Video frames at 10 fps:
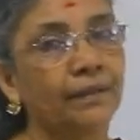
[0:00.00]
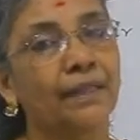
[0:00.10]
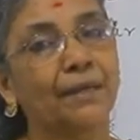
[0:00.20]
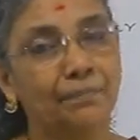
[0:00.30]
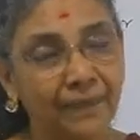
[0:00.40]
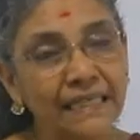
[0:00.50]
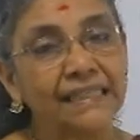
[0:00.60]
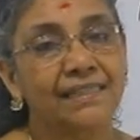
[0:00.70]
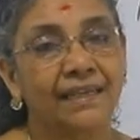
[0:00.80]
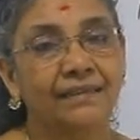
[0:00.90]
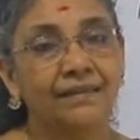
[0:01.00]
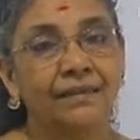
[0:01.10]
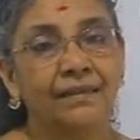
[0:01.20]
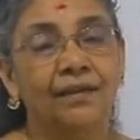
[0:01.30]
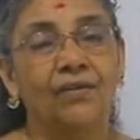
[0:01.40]
That means that
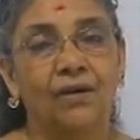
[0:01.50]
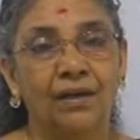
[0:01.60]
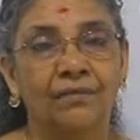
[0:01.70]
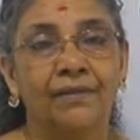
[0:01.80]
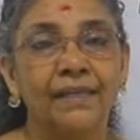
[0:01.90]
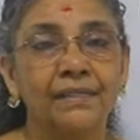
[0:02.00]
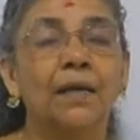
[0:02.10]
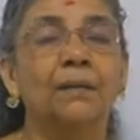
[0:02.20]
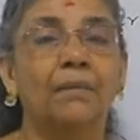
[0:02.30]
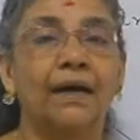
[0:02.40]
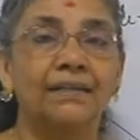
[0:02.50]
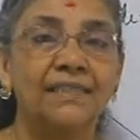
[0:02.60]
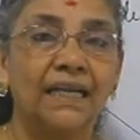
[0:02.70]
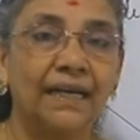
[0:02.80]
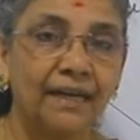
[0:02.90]
always
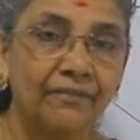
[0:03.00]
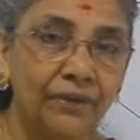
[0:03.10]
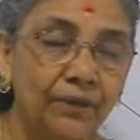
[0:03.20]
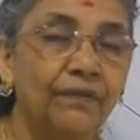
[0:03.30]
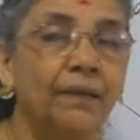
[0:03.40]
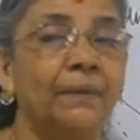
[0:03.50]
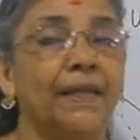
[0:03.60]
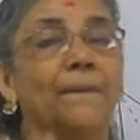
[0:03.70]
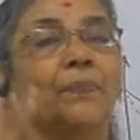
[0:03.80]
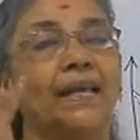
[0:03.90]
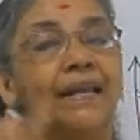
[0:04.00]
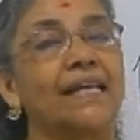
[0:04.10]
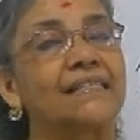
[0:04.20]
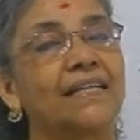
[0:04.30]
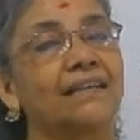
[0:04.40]
marginal revenue will be
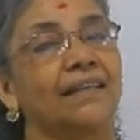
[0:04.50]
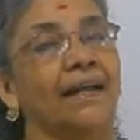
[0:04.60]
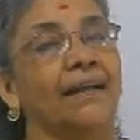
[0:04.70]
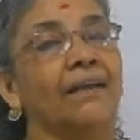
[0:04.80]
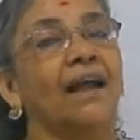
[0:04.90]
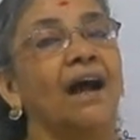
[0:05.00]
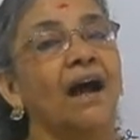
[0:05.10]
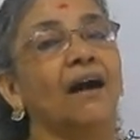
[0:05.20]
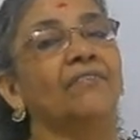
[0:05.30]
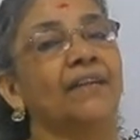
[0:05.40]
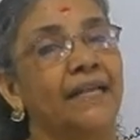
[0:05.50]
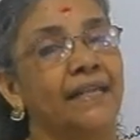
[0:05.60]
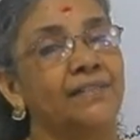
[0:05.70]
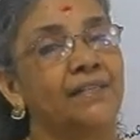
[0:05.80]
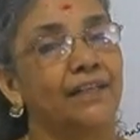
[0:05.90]
lesser than
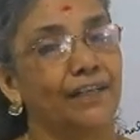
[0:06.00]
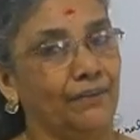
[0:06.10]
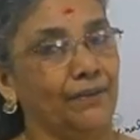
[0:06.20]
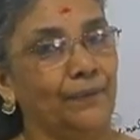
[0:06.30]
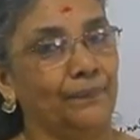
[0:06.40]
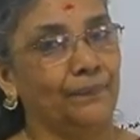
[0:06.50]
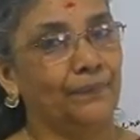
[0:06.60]
average revenue.